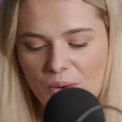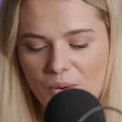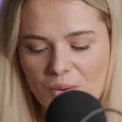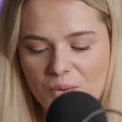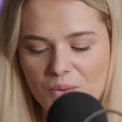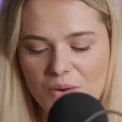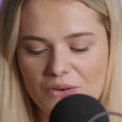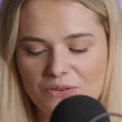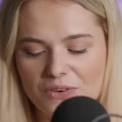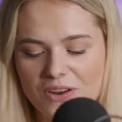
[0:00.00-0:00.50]

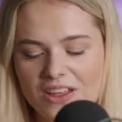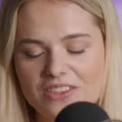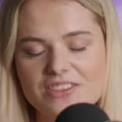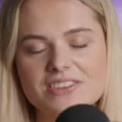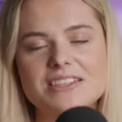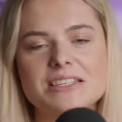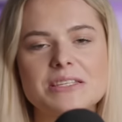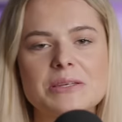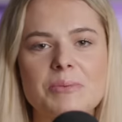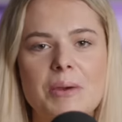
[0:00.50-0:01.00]
Oh, I feel like
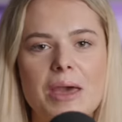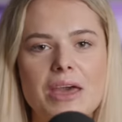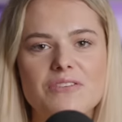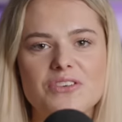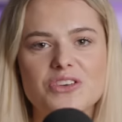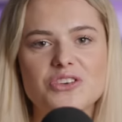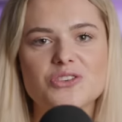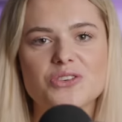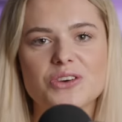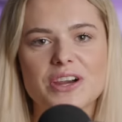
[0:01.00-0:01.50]
this is a bit of
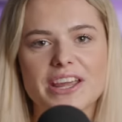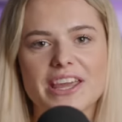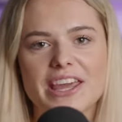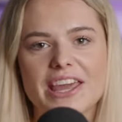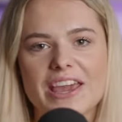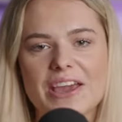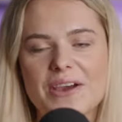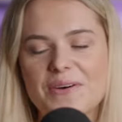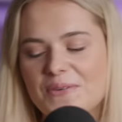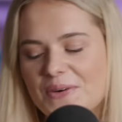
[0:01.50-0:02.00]
a
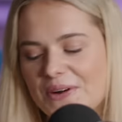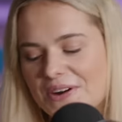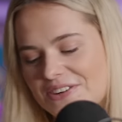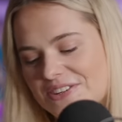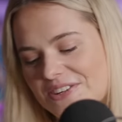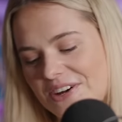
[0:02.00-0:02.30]
tricky one